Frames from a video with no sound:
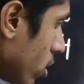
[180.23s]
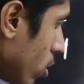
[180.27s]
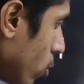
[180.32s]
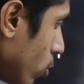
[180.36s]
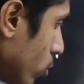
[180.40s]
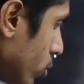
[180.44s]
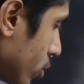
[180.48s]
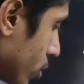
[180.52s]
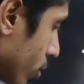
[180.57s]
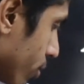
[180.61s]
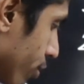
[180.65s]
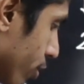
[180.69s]

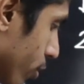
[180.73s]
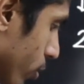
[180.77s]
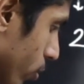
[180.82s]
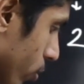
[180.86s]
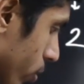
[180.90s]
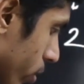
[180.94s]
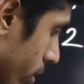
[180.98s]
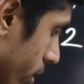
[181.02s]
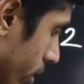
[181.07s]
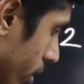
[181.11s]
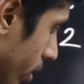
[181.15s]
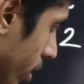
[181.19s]
goes to 4.
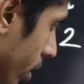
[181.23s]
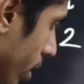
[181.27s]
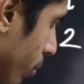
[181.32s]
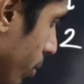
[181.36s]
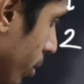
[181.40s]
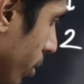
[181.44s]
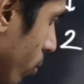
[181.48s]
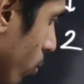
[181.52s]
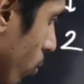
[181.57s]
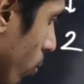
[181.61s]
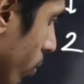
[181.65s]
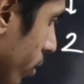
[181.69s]
I
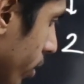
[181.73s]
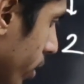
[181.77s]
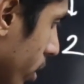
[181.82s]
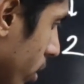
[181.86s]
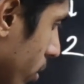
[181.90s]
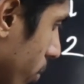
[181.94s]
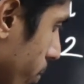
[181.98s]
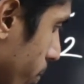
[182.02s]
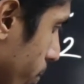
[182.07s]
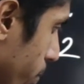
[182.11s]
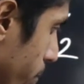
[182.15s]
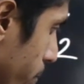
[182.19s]
mean,
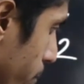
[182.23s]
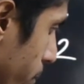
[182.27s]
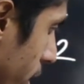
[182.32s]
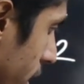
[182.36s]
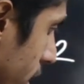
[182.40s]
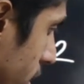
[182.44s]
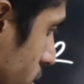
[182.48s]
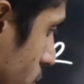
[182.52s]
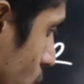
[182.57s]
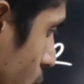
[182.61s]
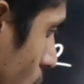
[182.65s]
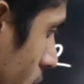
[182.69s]
the
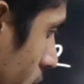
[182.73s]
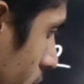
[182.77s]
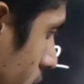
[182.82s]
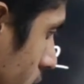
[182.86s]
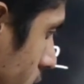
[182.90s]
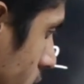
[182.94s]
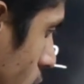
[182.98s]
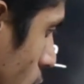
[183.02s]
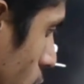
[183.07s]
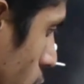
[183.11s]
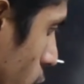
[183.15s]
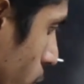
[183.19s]
place 1
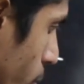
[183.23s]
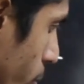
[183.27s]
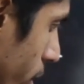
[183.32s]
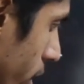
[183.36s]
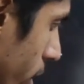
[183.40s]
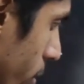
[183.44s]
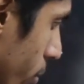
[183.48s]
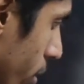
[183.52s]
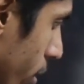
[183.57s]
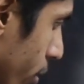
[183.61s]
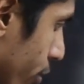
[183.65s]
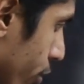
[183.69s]
is
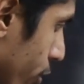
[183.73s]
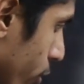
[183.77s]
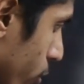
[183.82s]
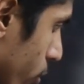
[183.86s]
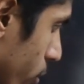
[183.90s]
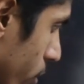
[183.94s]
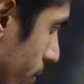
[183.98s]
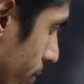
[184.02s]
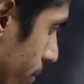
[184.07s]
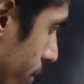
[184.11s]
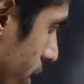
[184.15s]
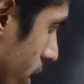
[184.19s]
occupied by 4.
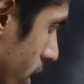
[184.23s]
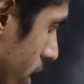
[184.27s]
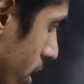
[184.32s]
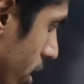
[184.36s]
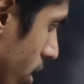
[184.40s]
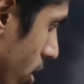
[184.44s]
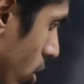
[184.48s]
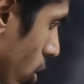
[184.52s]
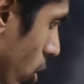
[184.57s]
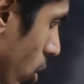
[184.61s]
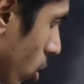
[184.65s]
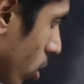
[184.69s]

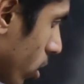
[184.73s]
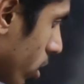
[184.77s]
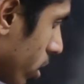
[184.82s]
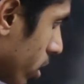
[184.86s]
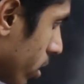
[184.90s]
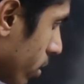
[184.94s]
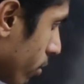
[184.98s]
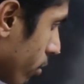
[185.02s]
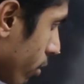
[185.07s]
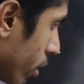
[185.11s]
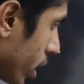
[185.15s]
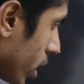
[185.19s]
Or
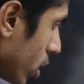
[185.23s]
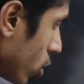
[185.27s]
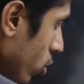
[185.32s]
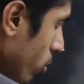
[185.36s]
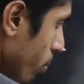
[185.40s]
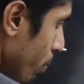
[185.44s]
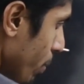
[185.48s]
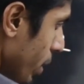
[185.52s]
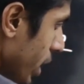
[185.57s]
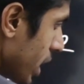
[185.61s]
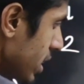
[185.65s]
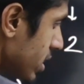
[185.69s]
when you
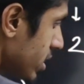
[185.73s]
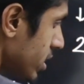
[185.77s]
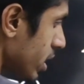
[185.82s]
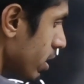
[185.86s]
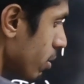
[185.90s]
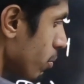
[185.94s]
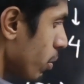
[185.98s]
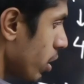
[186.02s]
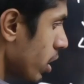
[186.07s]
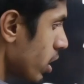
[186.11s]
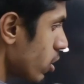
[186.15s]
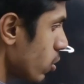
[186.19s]
apply
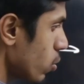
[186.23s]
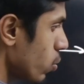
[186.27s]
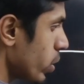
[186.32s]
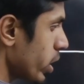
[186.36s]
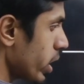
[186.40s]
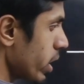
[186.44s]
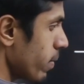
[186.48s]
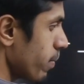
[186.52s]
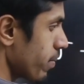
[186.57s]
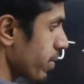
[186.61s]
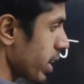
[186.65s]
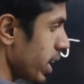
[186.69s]
sigma to
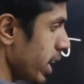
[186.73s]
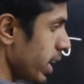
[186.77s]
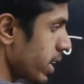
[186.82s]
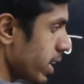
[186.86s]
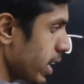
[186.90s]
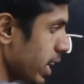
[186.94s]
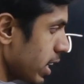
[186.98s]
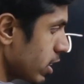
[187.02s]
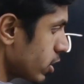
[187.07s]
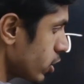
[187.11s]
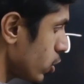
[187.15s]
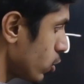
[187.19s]
1, it
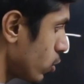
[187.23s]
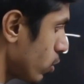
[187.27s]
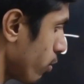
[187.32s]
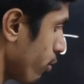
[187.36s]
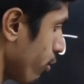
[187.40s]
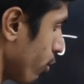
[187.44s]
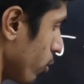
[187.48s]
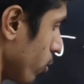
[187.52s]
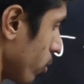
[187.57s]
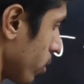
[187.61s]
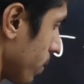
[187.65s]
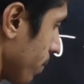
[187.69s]
takes you to
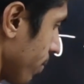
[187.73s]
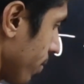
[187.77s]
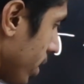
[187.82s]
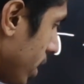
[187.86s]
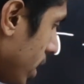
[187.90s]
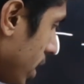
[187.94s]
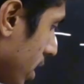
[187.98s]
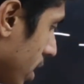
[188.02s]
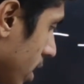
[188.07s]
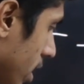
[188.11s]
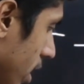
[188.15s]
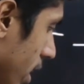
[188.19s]
4.
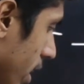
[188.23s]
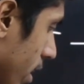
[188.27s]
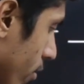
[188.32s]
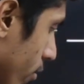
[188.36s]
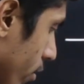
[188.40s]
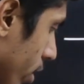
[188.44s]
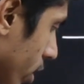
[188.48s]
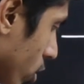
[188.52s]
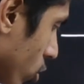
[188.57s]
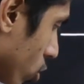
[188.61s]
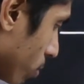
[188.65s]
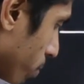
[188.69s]
And
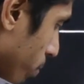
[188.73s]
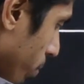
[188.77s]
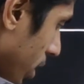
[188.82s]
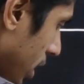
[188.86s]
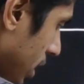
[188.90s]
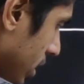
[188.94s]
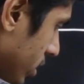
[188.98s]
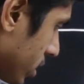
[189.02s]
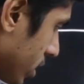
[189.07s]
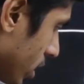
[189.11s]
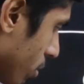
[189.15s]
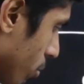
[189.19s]
when you
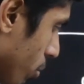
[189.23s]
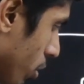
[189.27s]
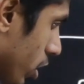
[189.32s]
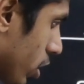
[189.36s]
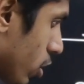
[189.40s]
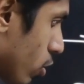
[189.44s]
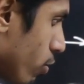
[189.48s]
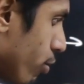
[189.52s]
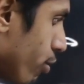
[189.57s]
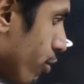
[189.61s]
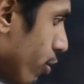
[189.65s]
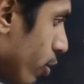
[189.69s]
apply sigma
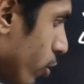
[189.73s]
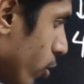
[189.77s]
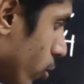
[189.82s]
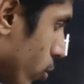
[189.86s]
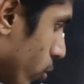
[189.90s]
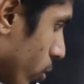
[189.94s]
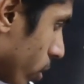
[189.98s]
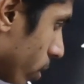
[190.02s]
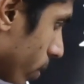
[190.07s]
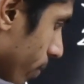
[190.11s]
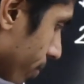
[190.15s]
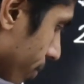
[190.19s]
to
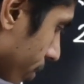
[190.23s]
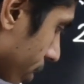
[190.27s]
4,